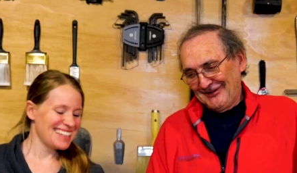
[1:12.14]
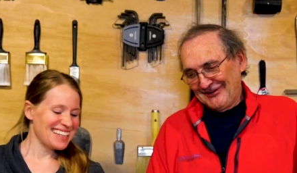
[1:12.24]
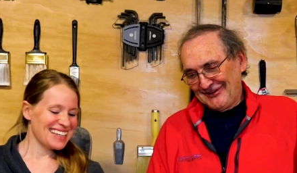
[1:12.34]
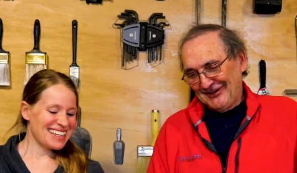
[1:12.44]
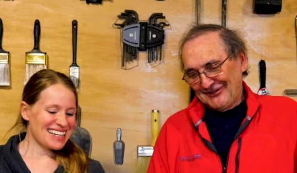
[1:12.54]

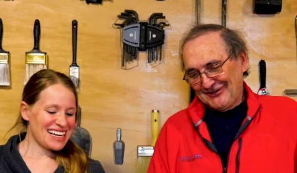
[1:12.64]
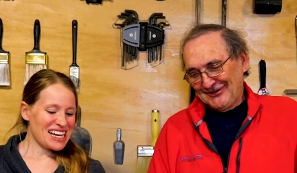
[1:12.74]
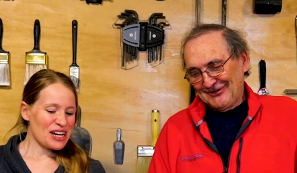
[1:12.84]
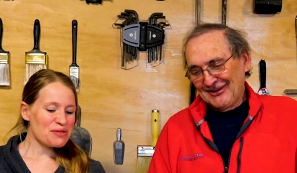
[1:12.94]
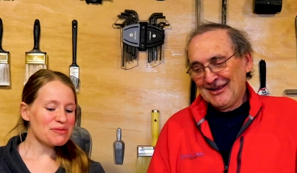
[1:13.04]
Speaker 1: this test
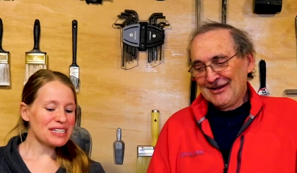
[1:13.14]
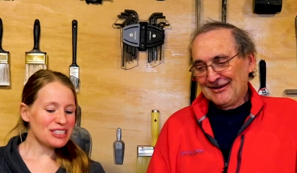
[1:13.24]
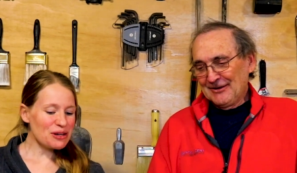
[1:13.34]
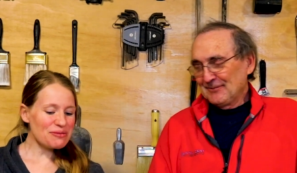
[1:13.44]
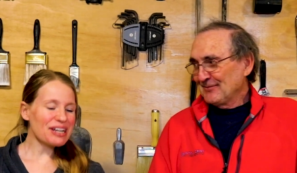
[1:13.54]
is.
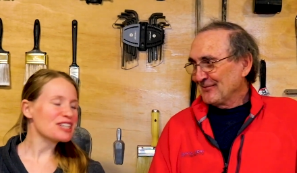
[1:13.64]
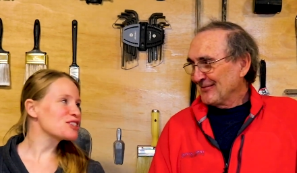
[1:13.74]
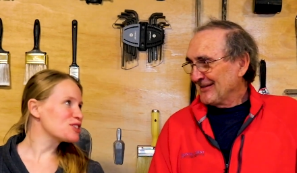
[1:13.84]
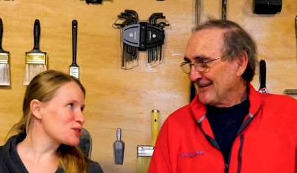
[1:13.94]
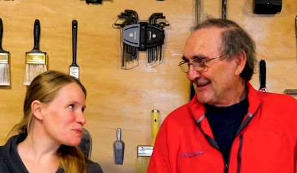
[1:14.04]
Speaker 2: We don't run
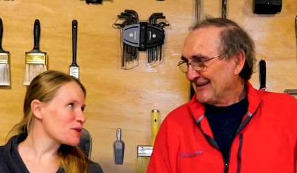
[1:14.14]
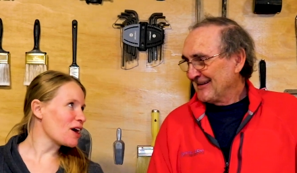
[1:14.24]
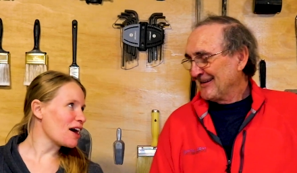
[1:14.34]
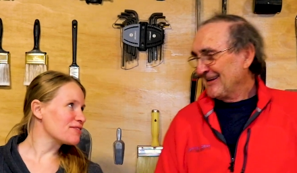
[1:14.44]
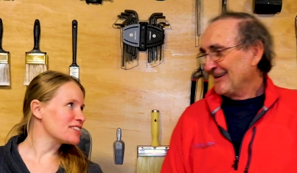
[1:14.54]
it
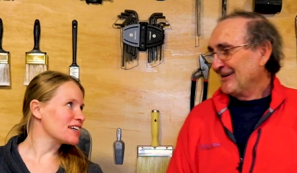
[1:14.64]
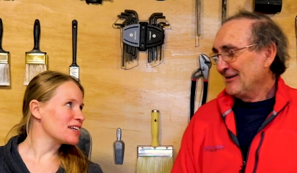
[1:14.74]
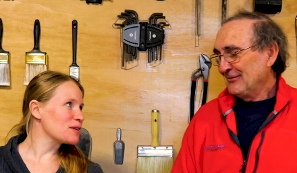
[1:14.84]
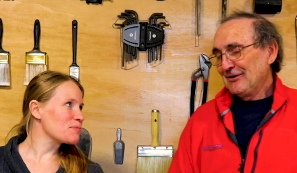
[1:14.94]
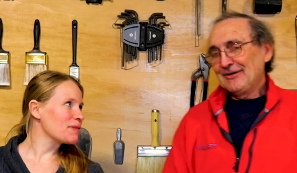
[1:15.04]
super
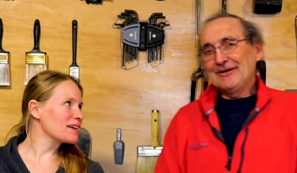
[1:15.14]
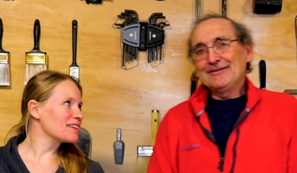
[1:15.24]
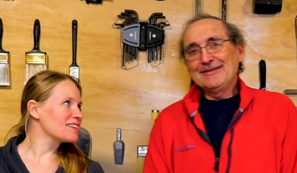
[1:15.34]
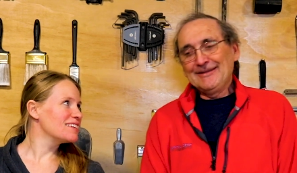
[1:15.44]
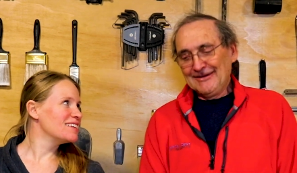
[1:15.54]
often. Well,
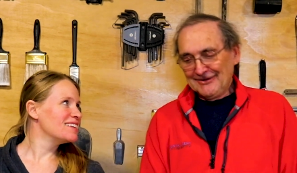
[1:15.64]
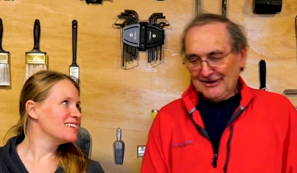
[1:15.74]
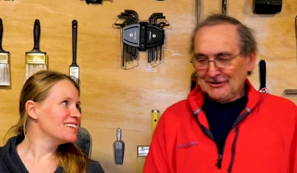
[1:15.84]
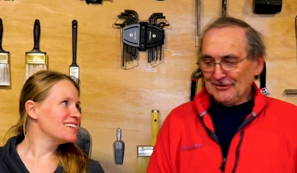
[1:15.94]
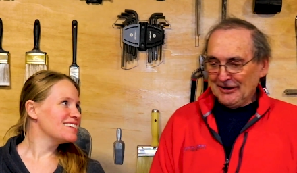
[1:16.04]
Speaker 1: I, yeah,
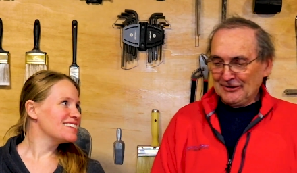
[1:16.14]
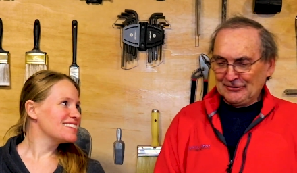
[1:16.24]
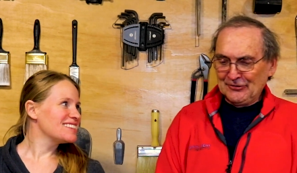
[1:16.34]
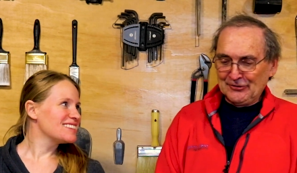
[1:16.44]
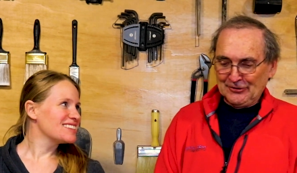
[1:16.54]
I, I,
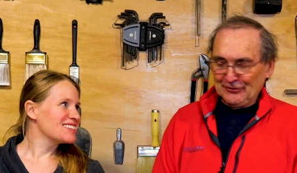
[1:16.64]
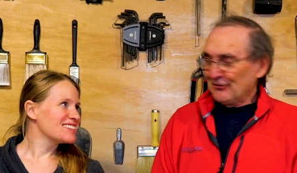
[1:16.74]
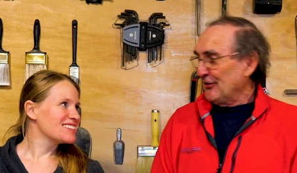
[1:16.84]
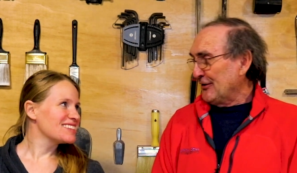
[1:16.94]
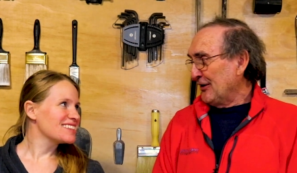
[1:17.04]
usually don't
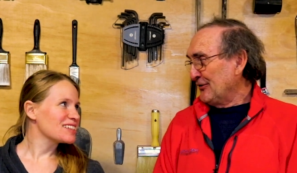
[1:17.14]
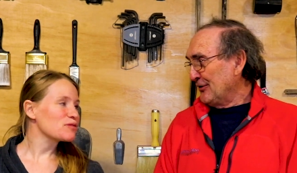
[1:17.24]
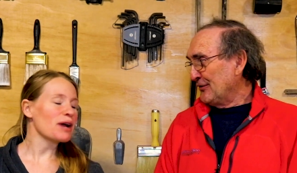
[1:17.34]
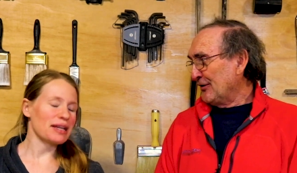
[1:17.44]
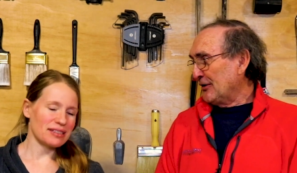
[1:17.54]
see it. I
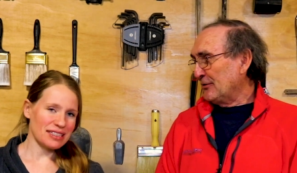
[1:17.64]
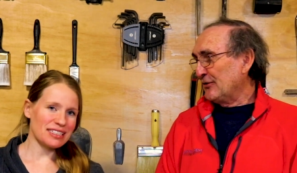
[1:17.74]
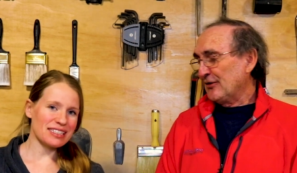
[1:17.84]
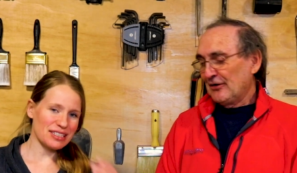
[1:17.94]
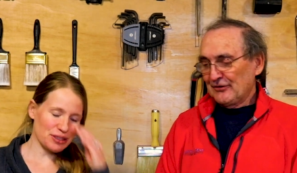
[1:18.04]
see right, the final
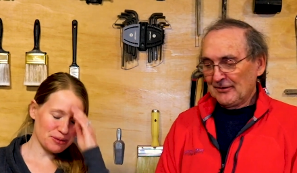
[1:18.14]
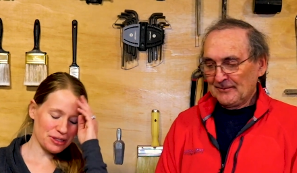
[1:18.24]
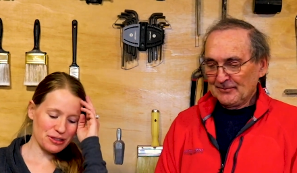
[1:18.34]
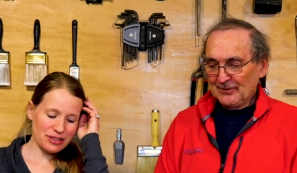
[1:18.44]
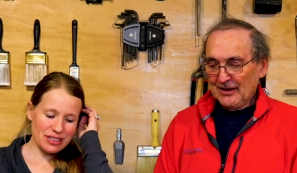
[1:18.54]
results. Right, he sees the
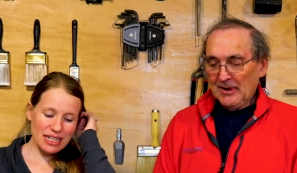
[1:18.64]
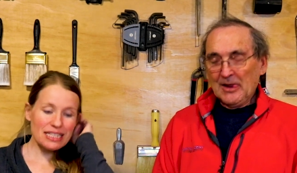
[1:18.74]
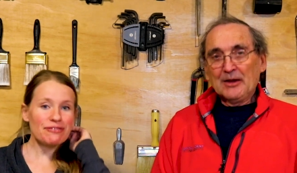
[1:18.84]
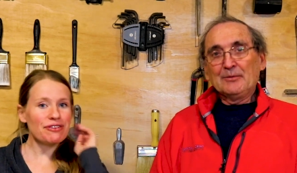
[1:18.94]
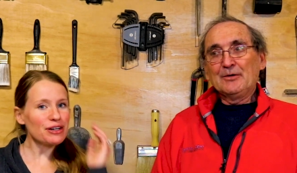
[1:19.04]
Speaker 2: results. It's a